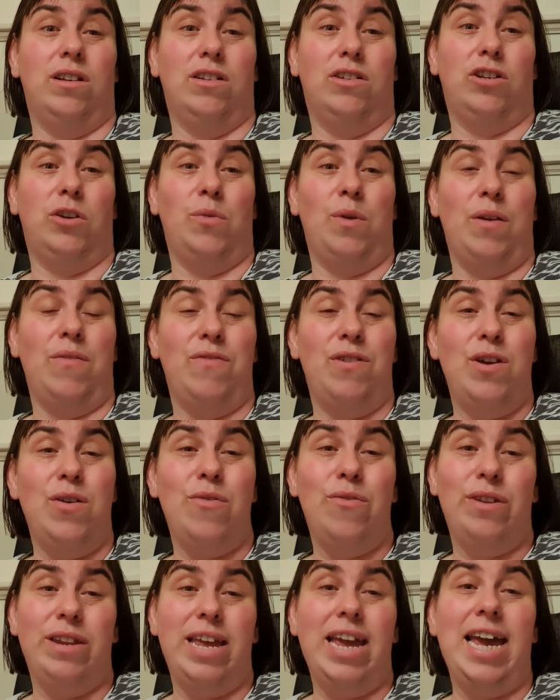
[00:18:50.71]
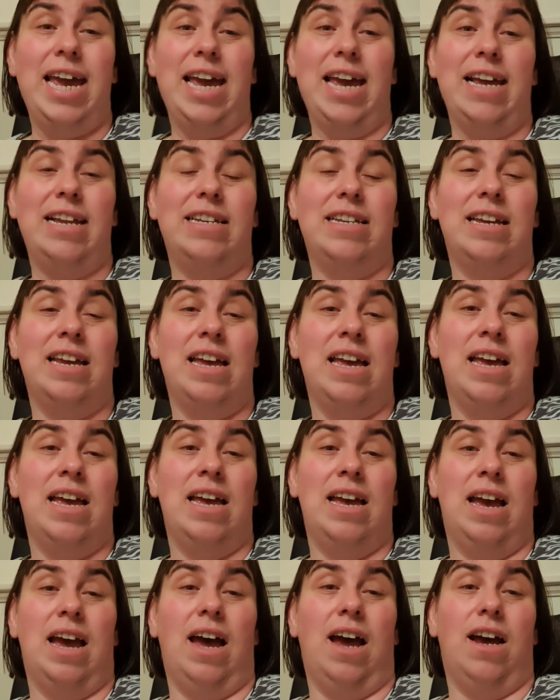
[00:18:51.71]
So if you need
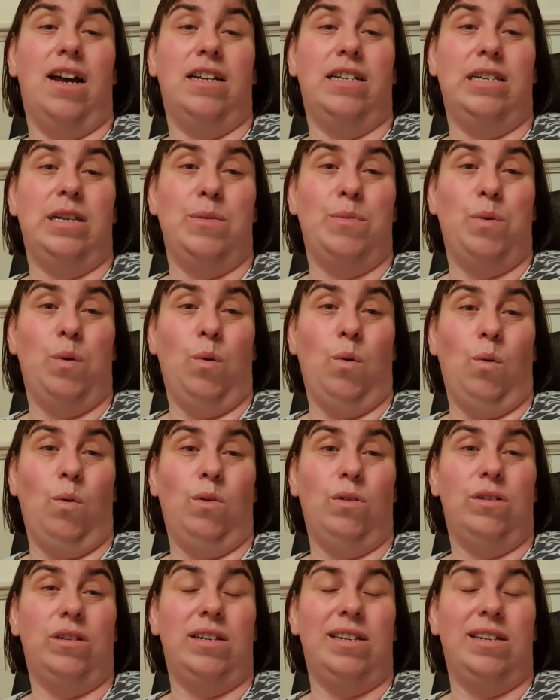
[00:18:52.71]
support,